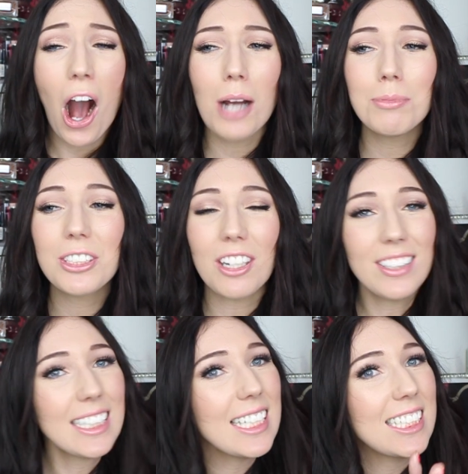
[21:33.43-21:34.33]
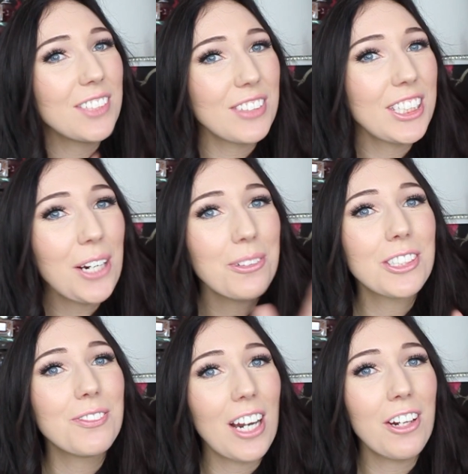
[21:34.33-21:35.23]
I'm sorry that this video
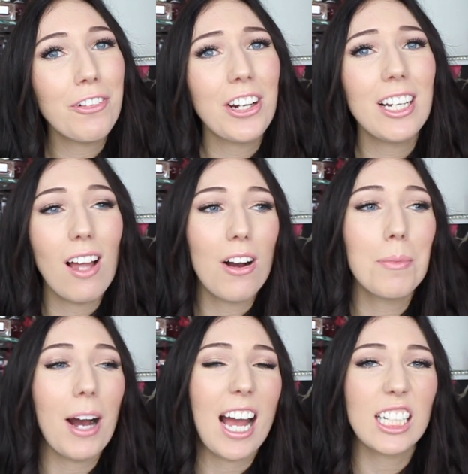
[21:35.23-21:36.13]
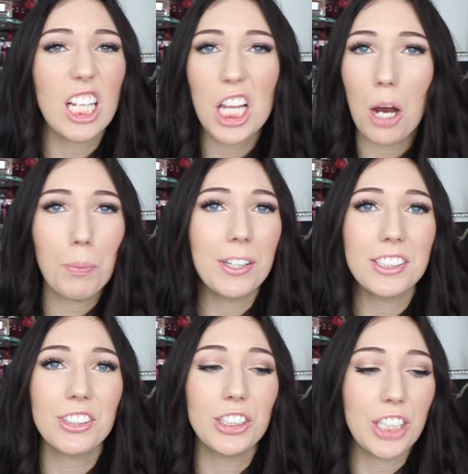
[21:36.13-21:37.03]
was very, very long, but I had a lot of
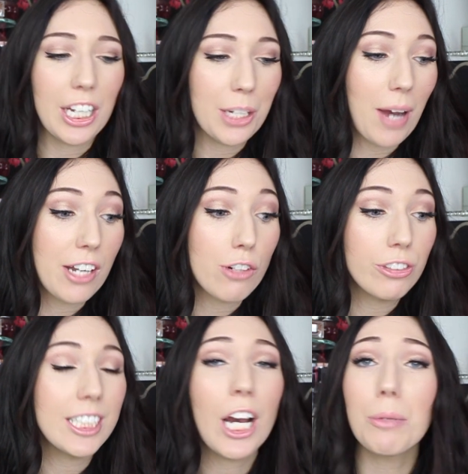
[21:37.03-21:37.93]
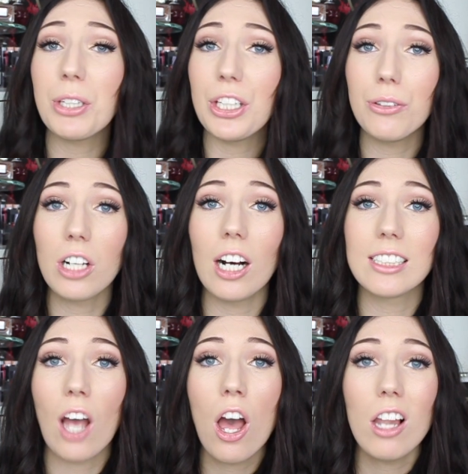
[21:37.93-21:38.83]
products to show you, and I really hope that you
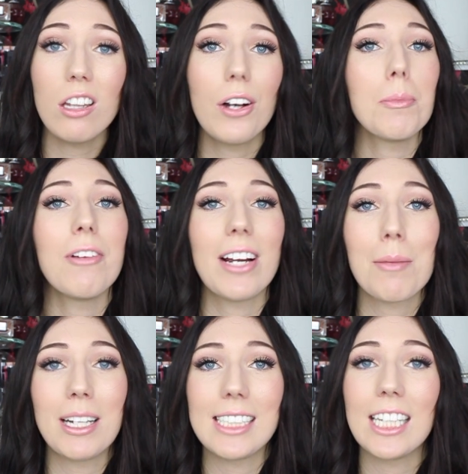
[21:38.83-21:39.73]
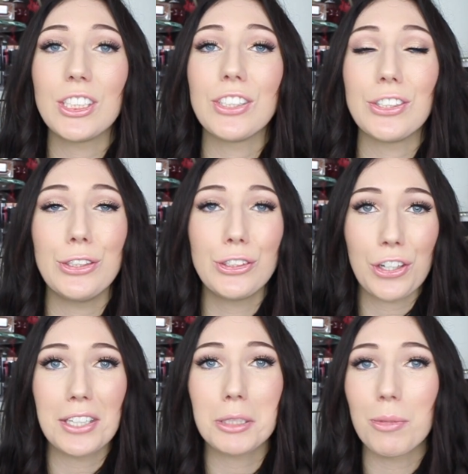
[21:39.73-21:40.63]
guys like my recommendations and you
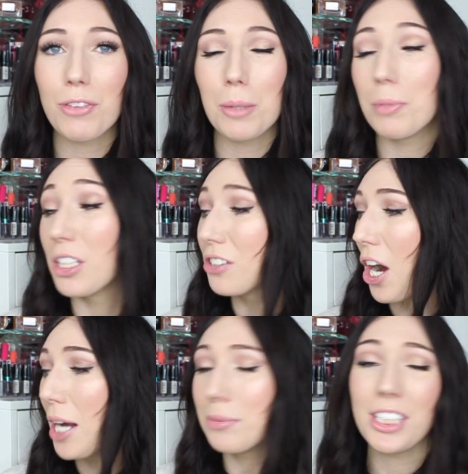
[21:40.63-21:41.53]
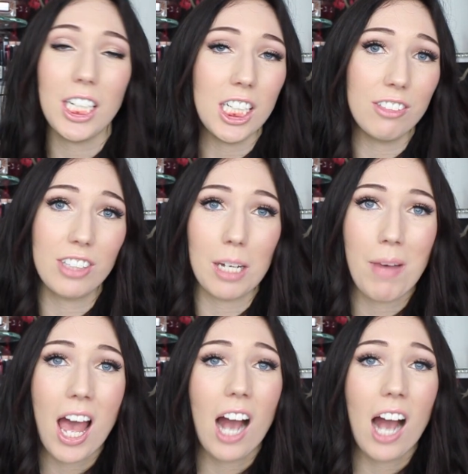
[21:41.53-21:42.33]
try some of them, because I absolutely love them,